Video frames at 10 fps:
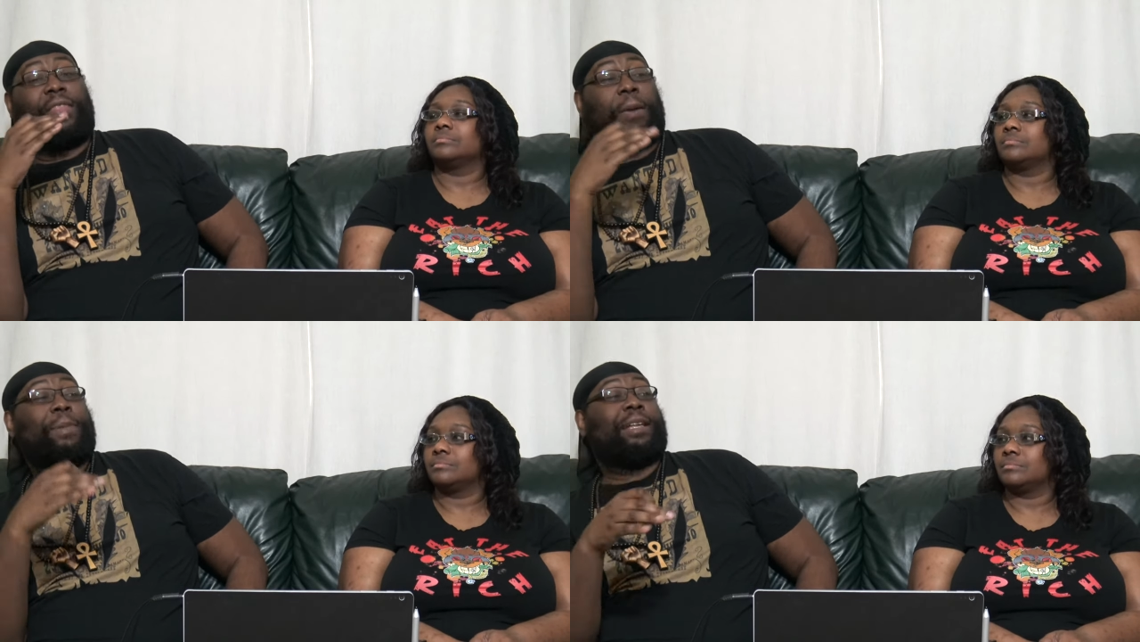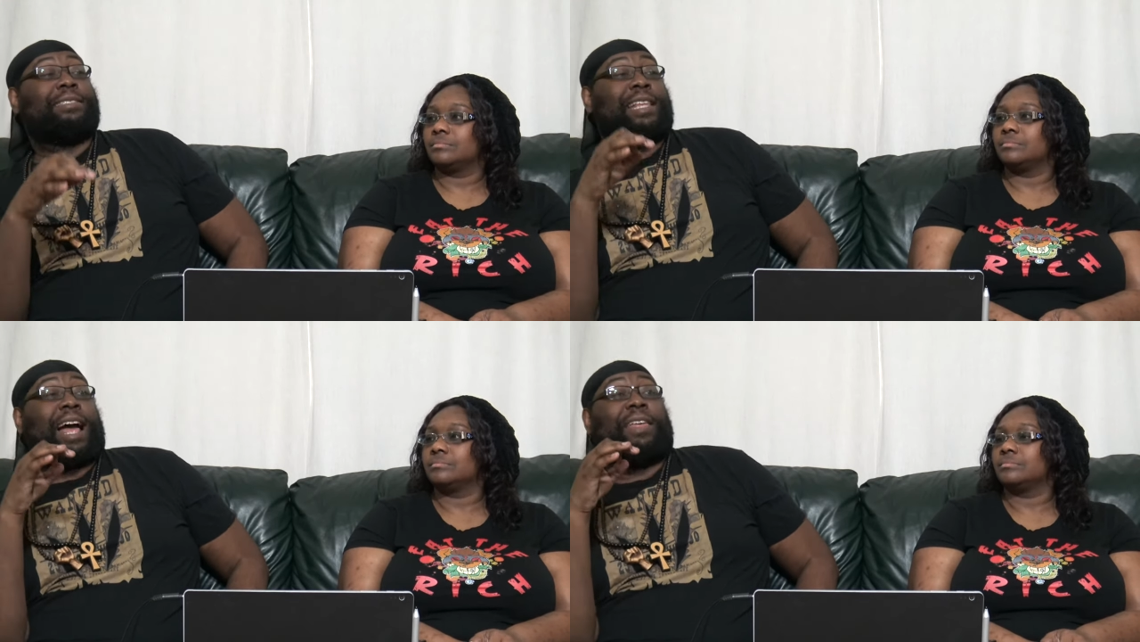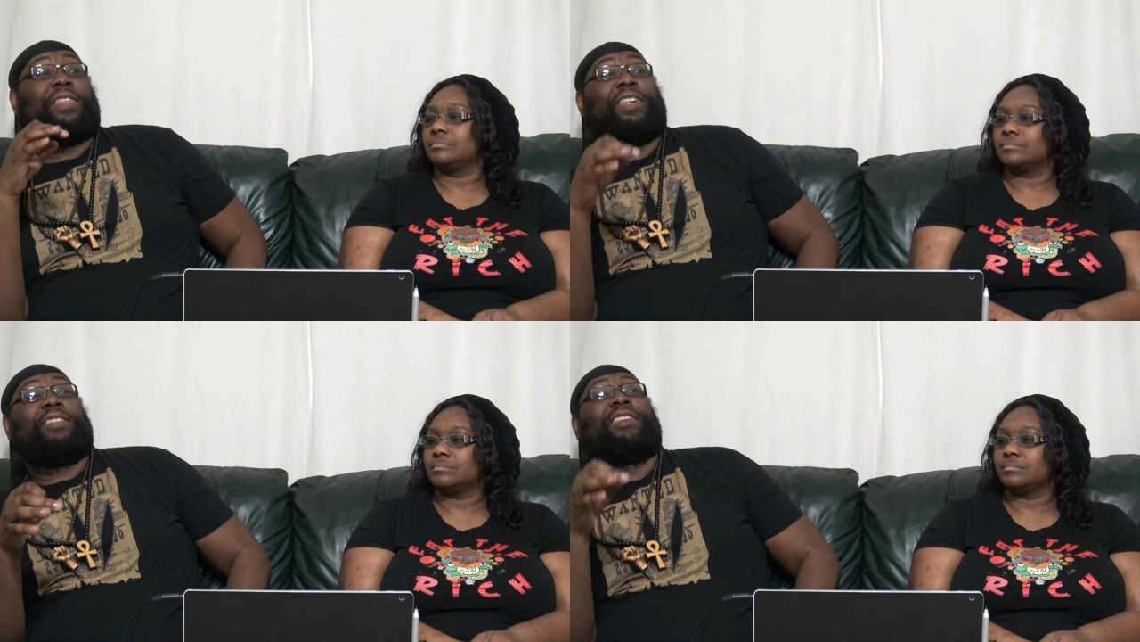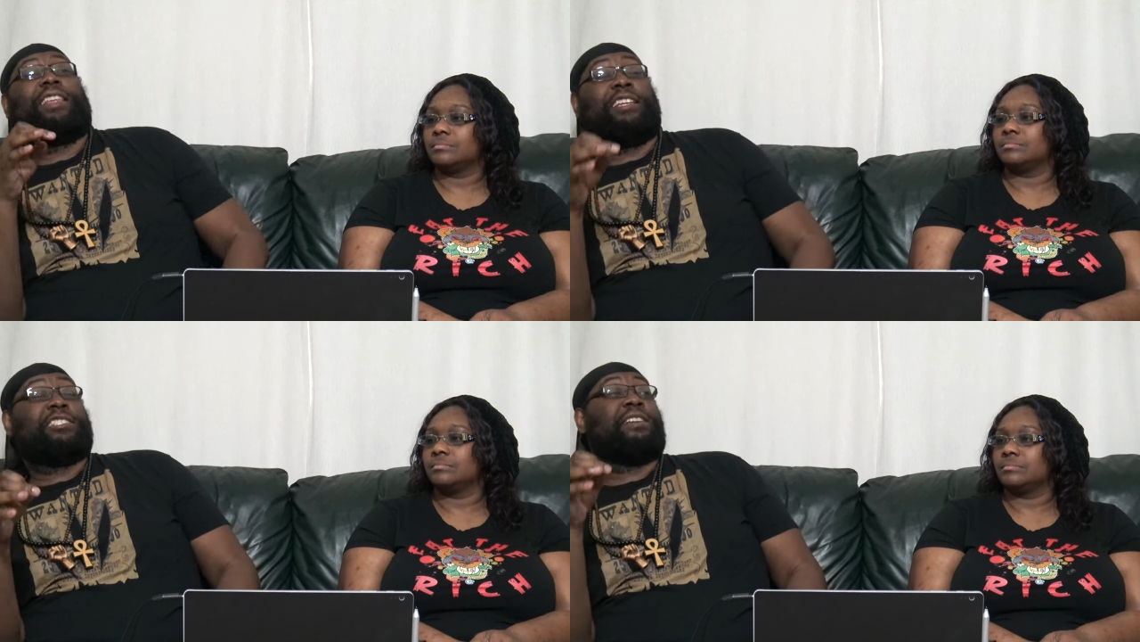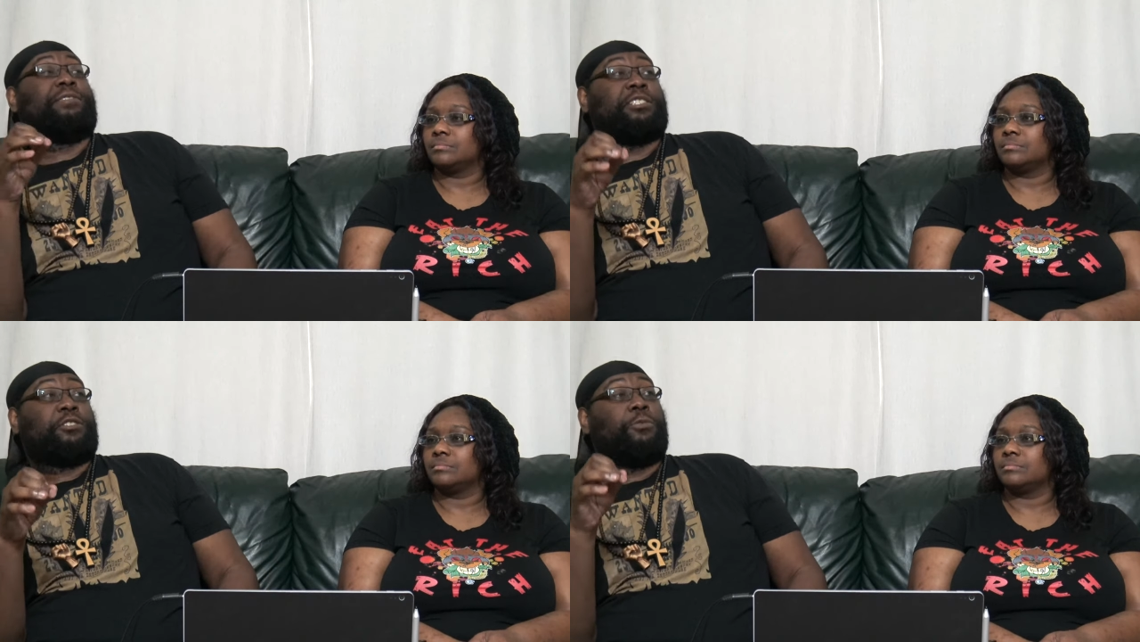Speaker 1: that means that I think that each and
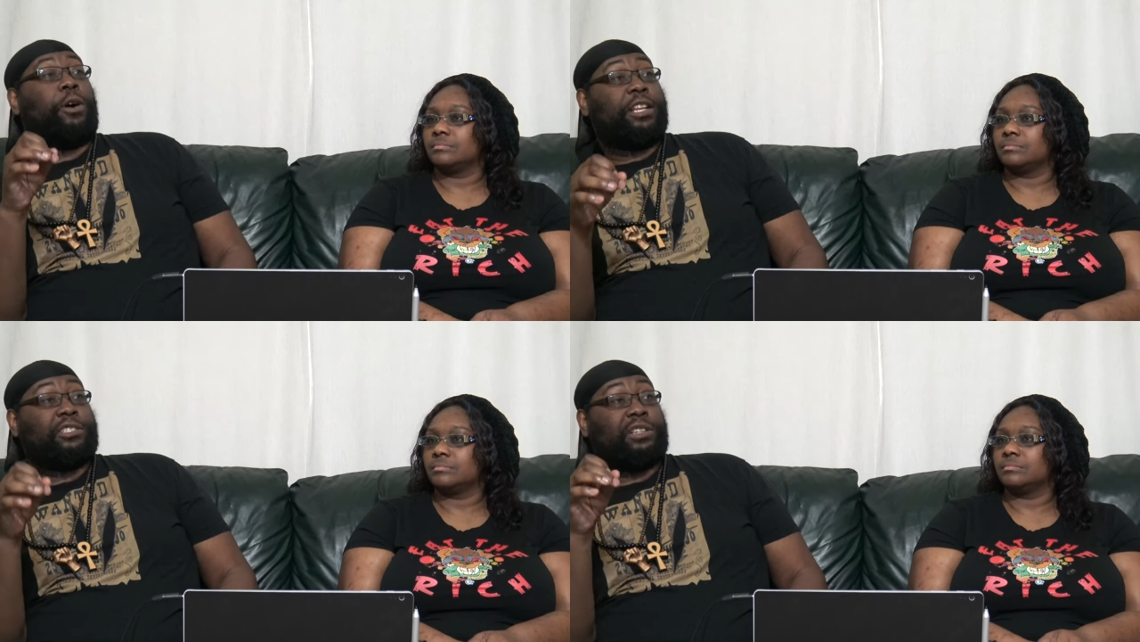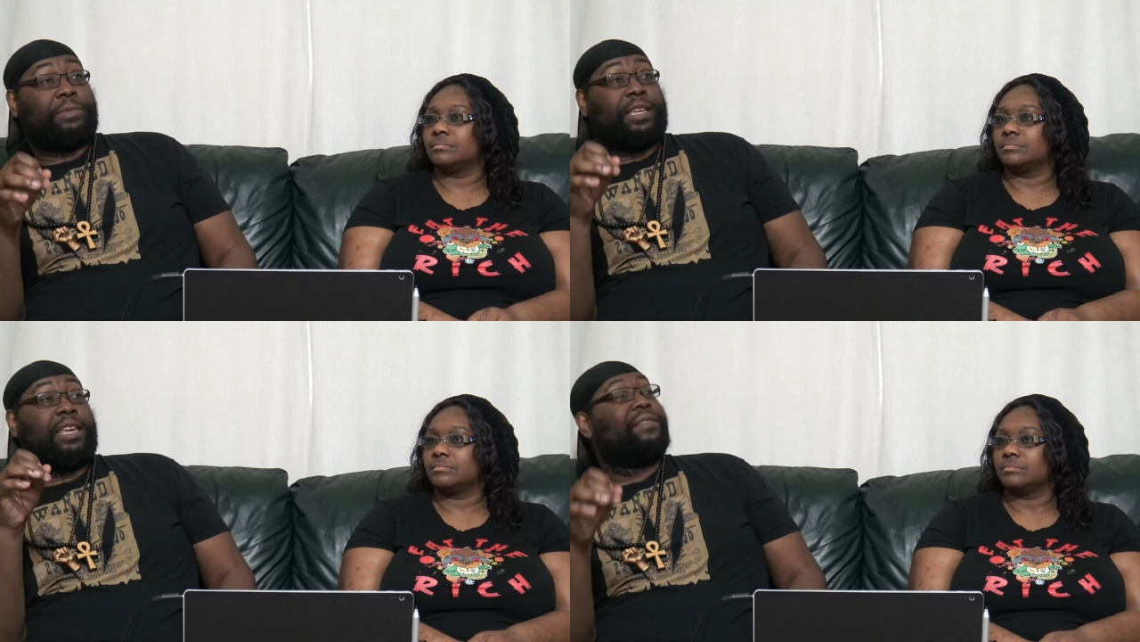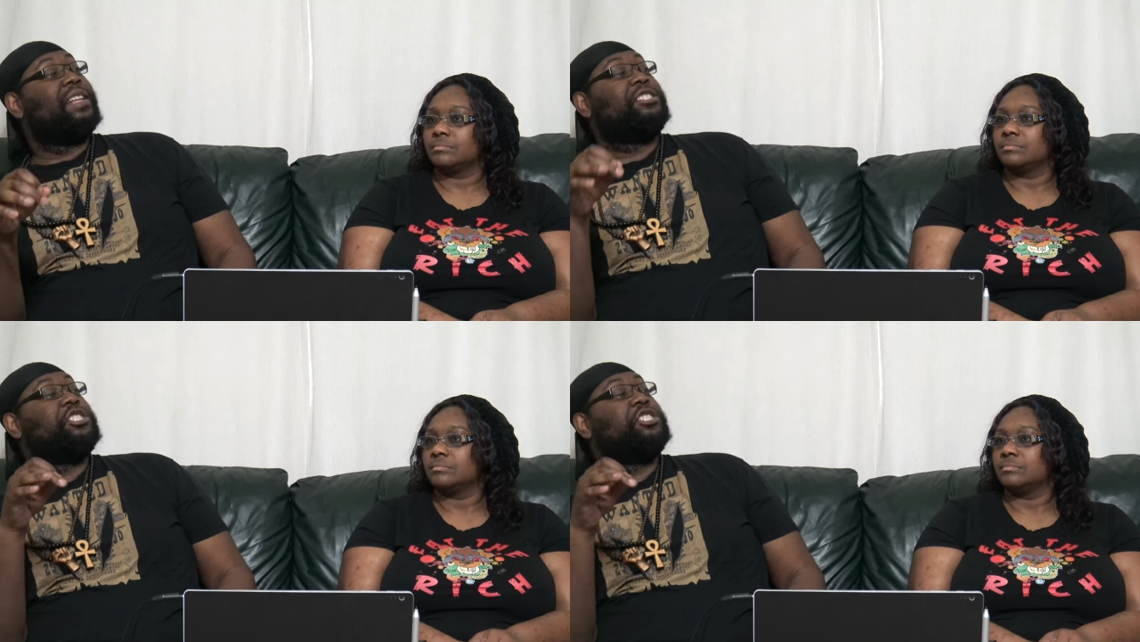every single one is going to be given a